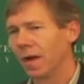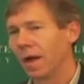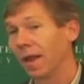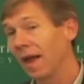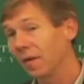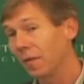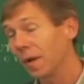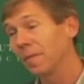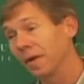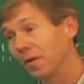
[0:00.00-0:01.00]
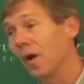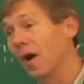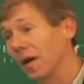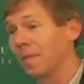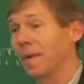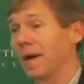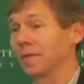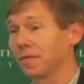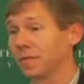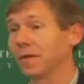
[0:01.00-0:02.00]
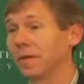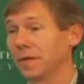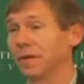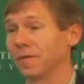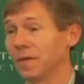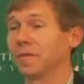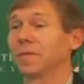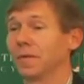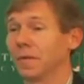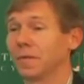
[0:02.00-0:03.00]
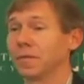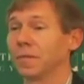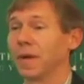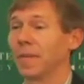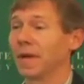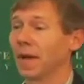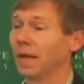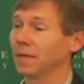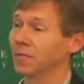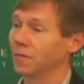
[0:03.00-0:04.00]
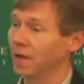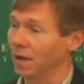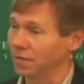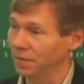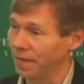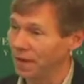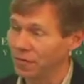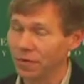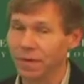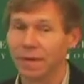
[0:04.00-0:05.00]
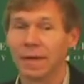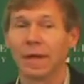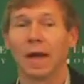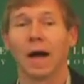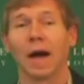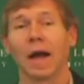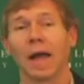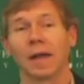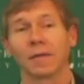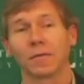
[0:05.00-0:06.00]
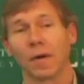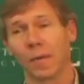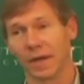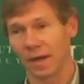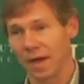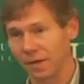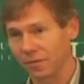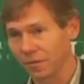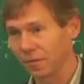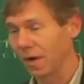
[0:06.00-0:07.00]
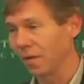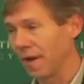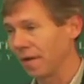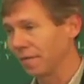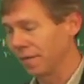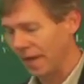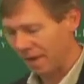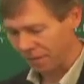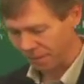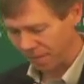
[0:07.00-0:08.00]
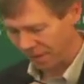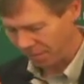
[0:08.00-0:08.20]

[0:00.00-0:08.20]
a lot of what I'm going to talk about still is influenced by my knowledge of conservation. Uh, and growing knowledge ar around philanthropy.